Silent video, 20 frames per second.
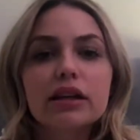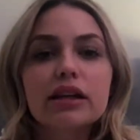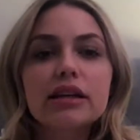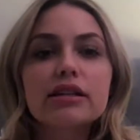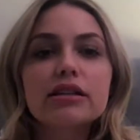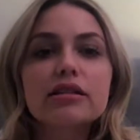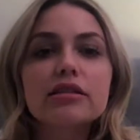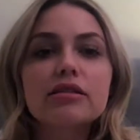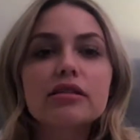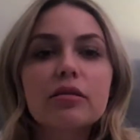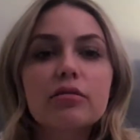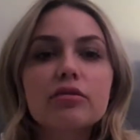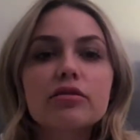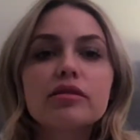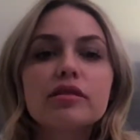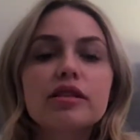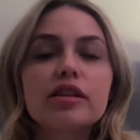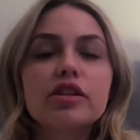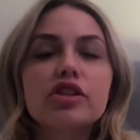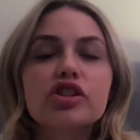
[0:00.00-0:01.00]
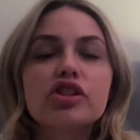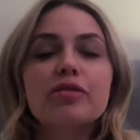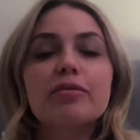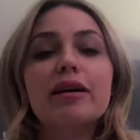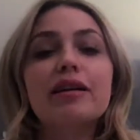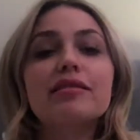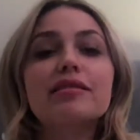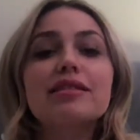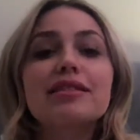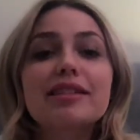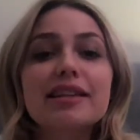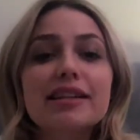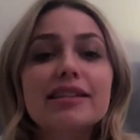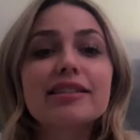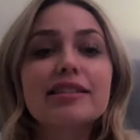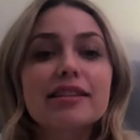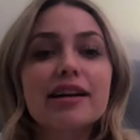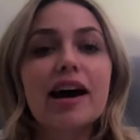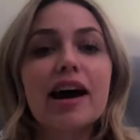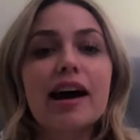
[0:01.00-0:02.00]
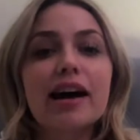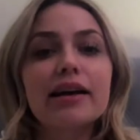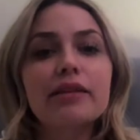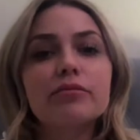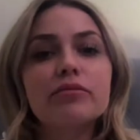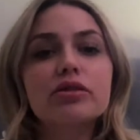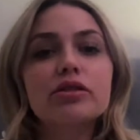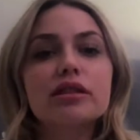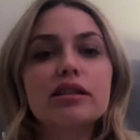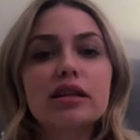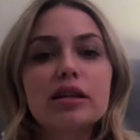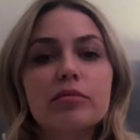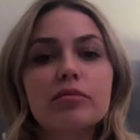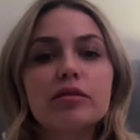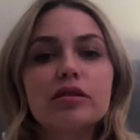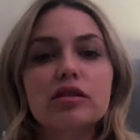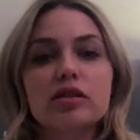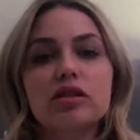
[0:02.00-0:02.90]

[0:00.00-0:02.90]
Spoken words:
is double stitched about 6 times to keep it